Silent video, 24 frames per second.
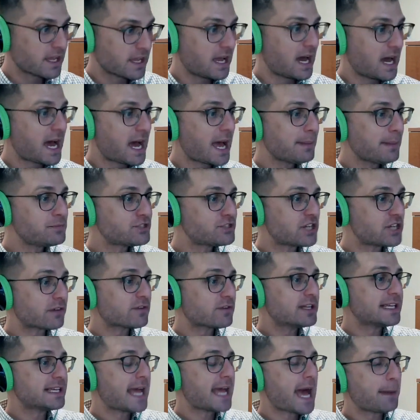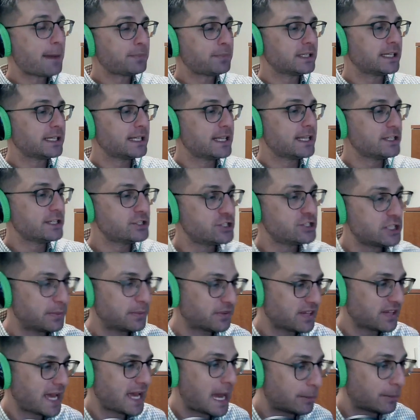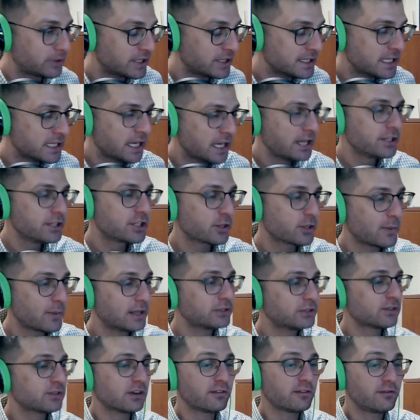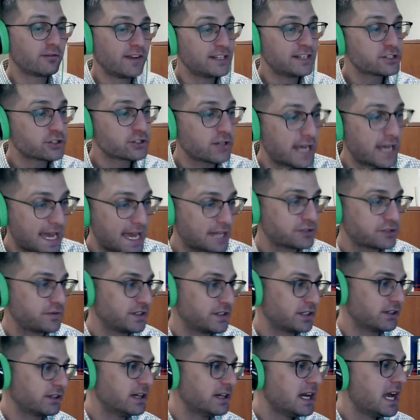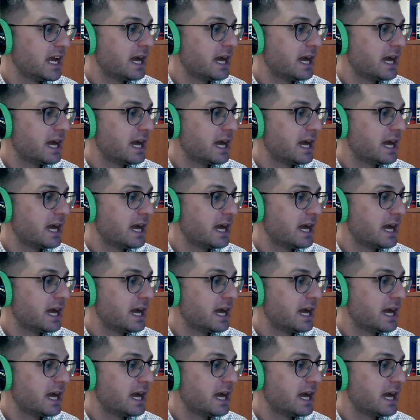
I'm Jeffrey Kaplan, the ship's captain, director of Venture Asheville.